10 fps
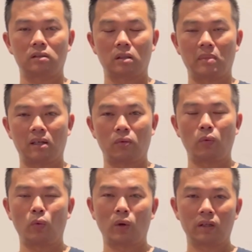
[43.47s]
about
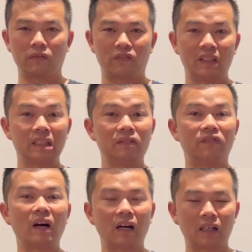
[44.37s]

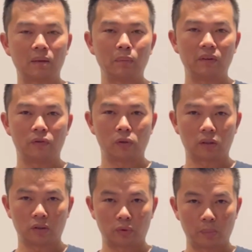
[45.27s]
155 before
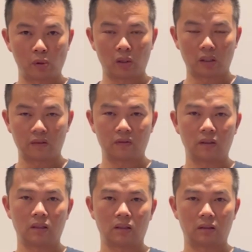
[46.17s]
the report of
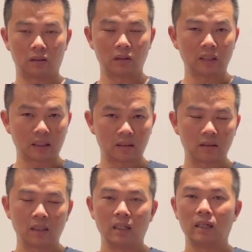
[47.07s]
the earnings.
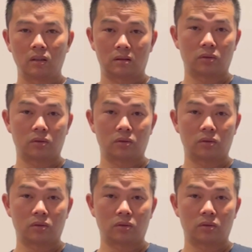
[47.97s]
So